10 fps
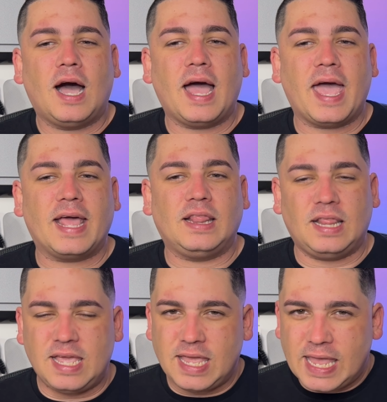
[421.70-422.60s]
and
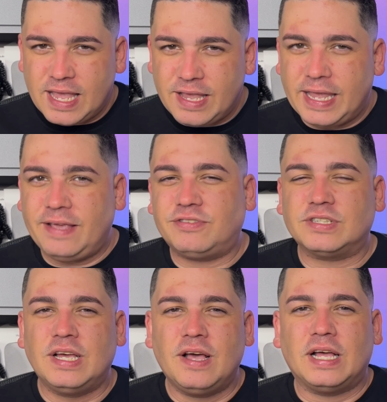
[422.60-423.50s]
leaves
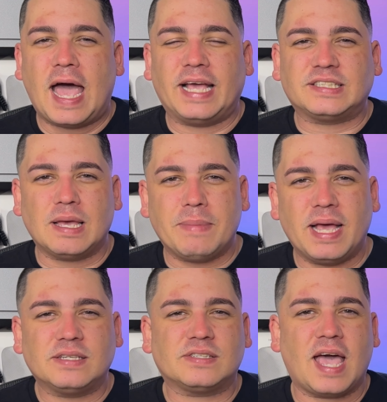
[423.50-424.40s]

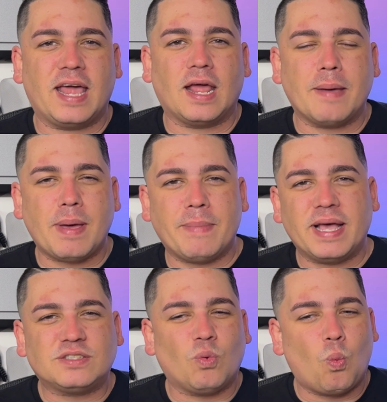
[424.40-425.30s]
SMS and
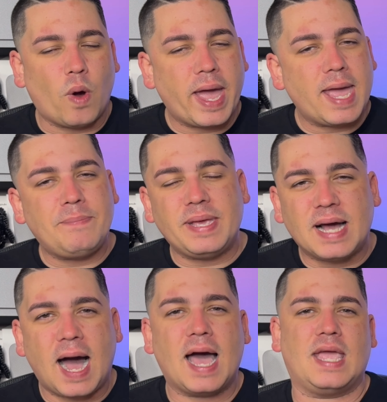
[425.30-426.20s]
MMS way
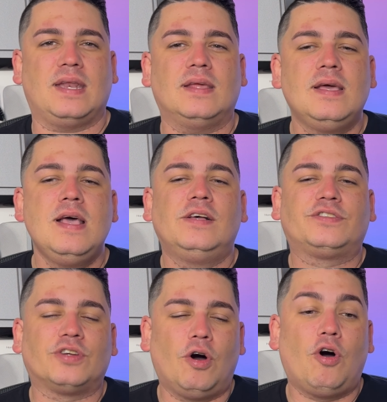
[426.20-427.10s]
behind.
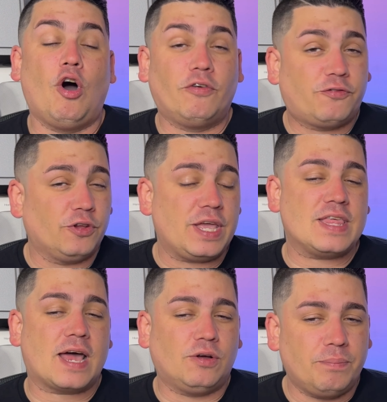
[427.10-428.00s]
So hopefully
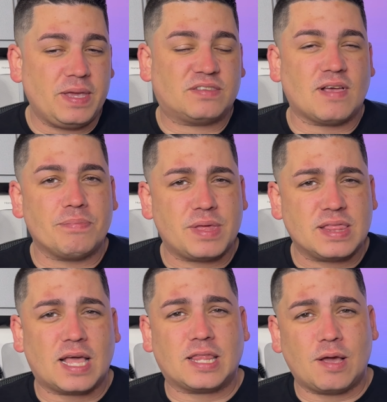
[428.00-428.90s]
that'll be something
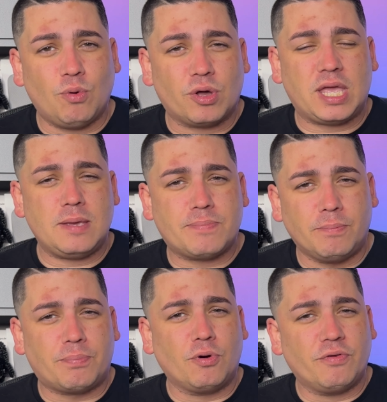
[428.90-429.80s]
that they will keep
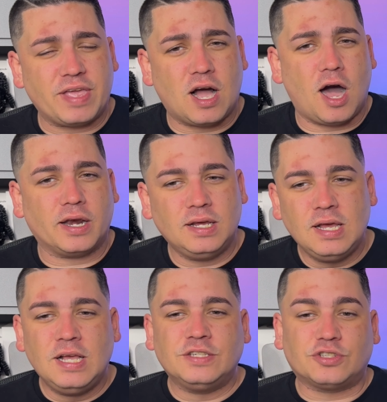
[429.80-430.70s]
improving on.
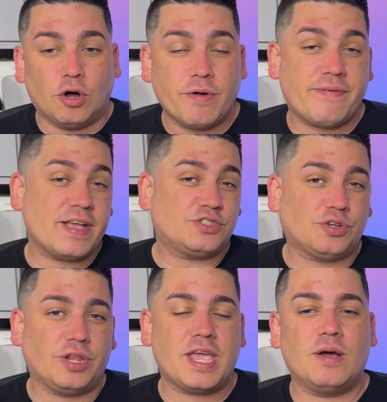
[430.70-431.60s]
So
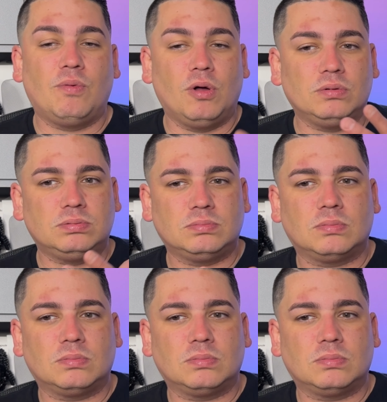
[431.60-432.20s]
eventually it will